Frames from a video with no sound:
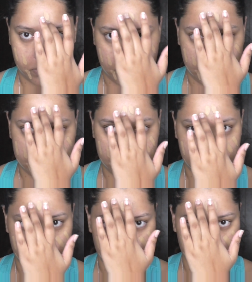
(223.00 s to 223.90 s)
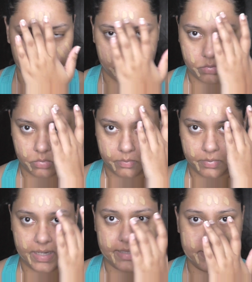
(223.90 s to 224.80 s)
It has a
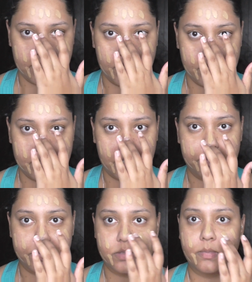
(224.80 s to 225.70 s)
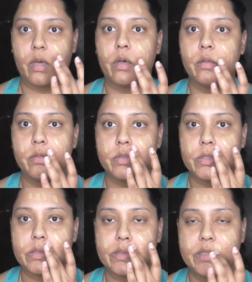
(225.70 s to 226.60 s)
plasticky type smell
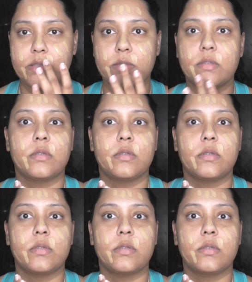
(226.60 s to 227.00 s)
to it.